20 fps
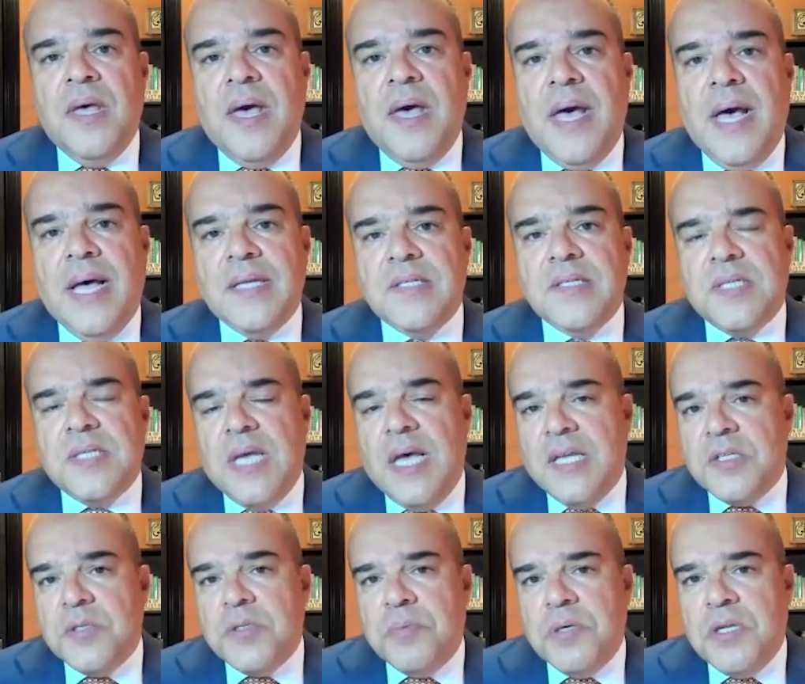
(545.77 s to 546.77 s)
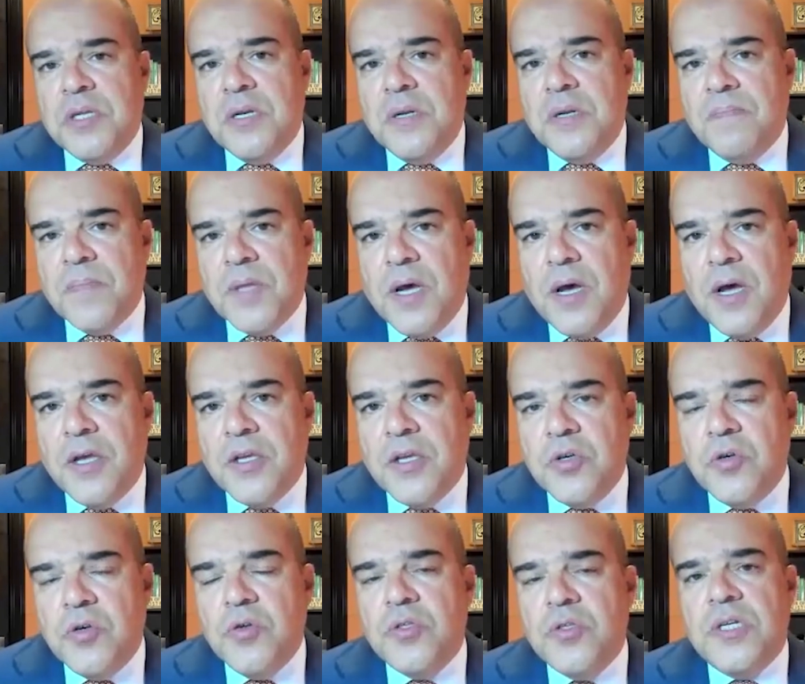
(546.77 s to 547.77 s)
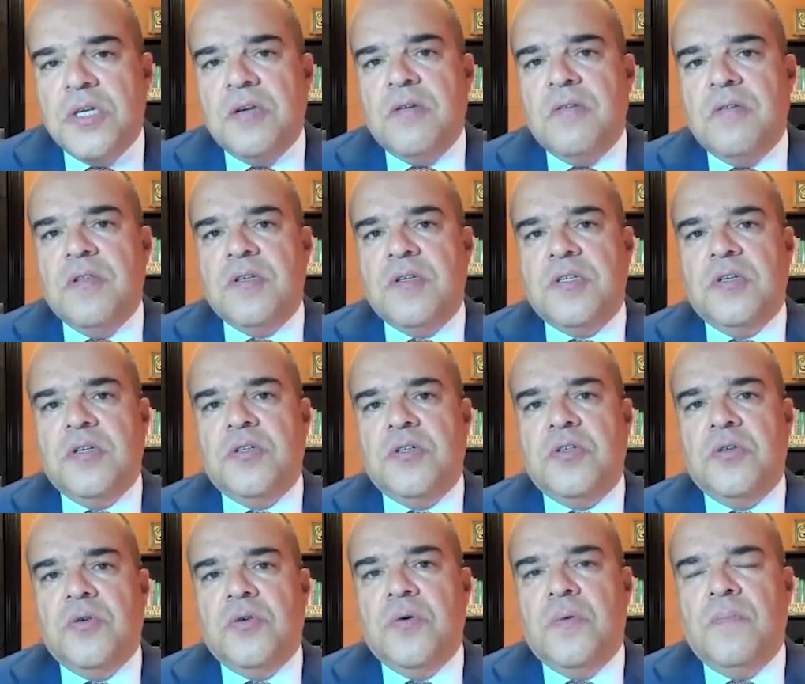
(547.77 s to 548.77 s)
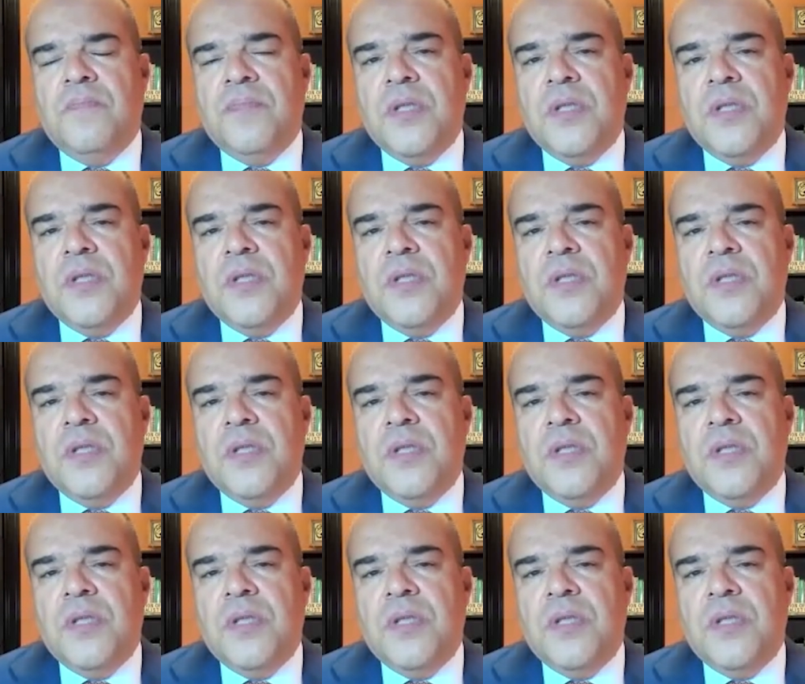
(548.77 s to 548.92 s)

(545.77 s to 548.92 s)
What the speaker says: has been using this issue